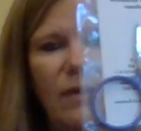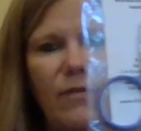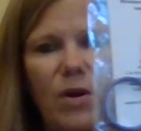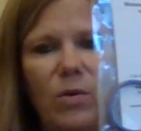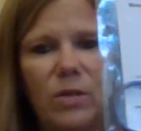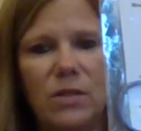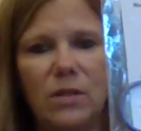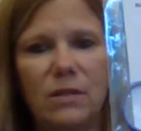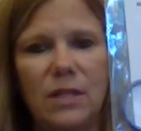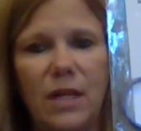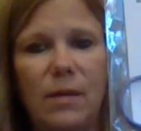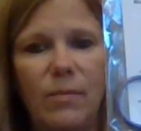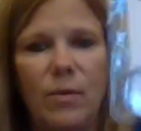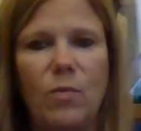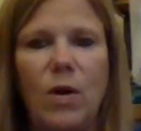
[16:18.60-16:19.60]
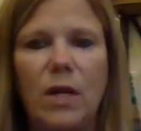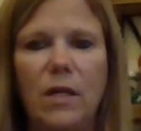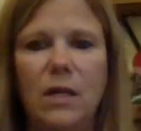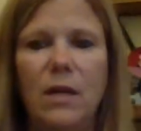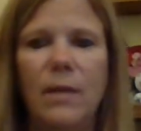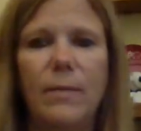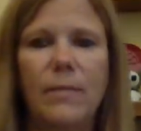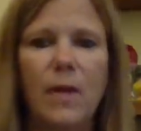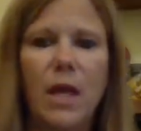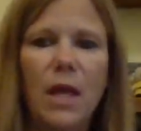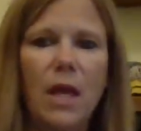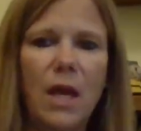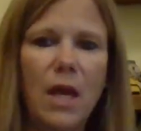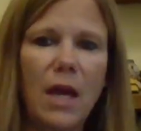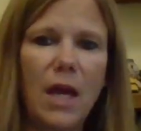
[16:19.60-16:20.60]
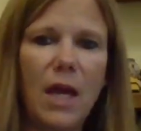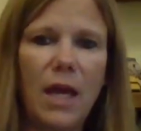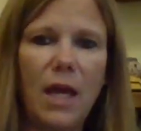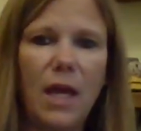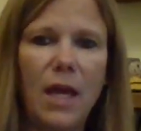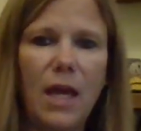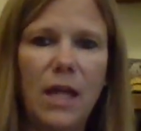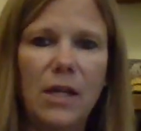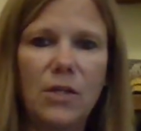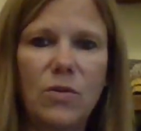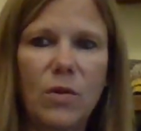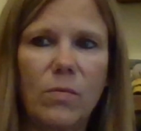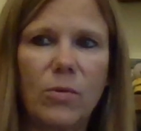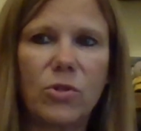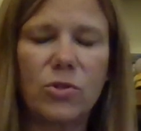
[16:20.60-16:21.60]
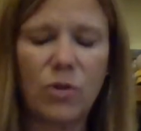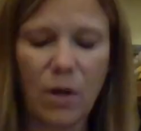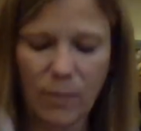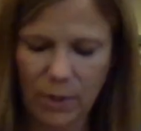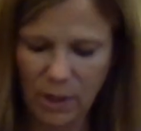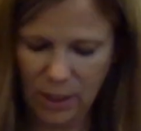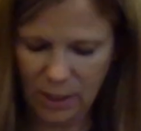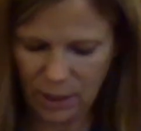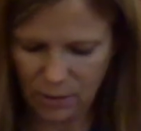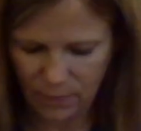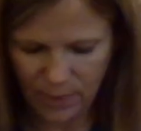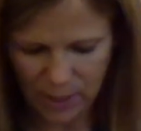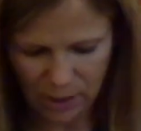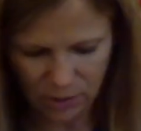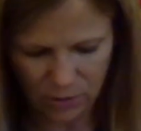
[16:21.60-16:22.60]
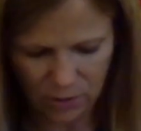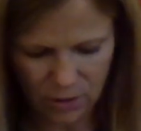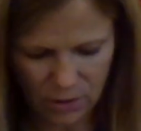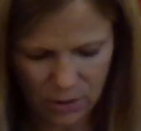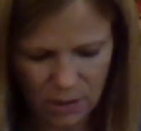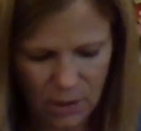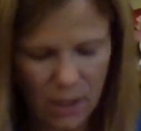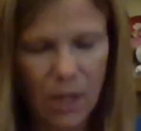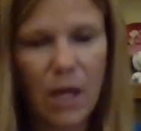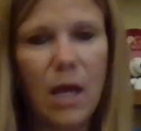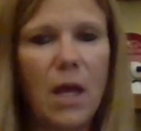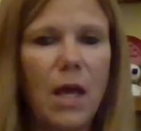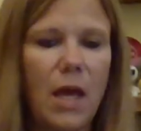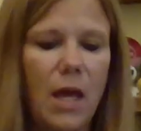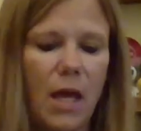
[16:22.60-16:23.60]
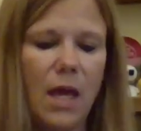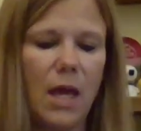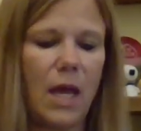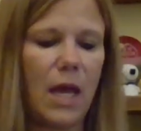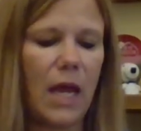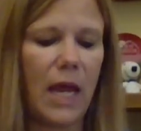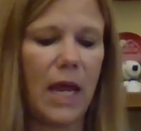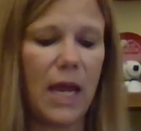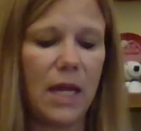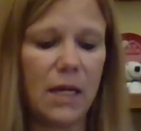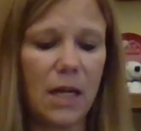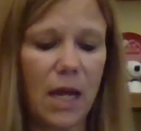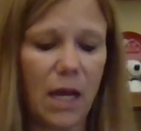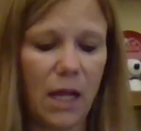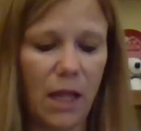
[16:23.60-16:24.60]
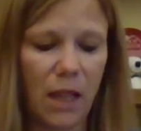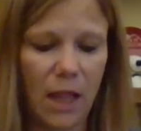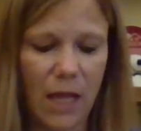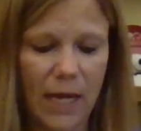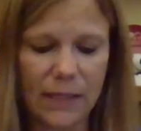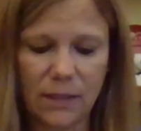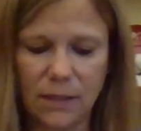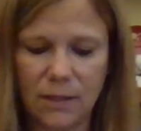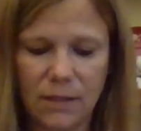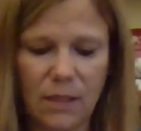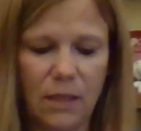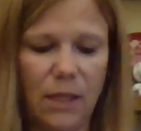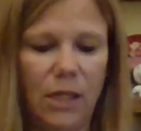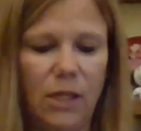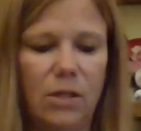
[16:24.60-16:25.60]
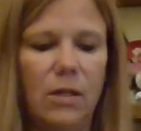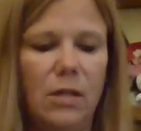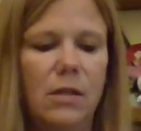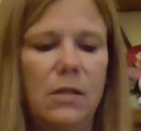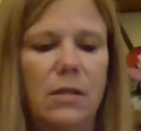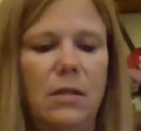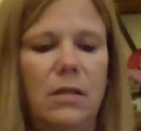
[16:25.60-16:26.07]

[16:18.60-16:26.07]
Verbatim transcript: I've always looked at them and wanted them. An adorable strawberry needle minder and a glasses cleaner